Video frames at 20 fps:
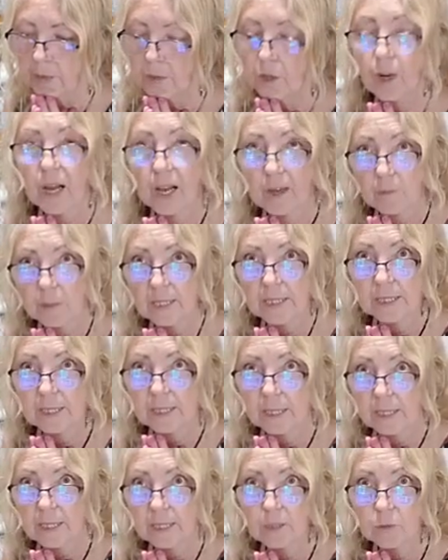have been
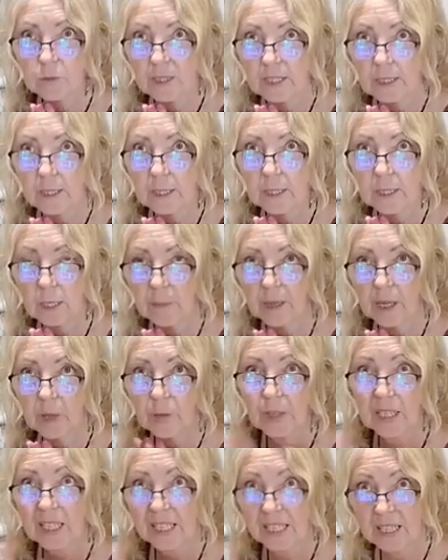studies recently about
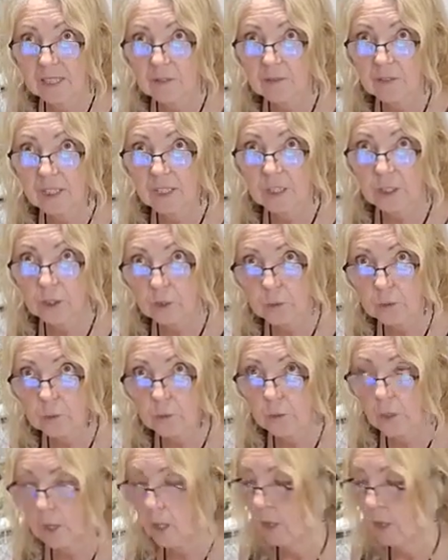the leaves too.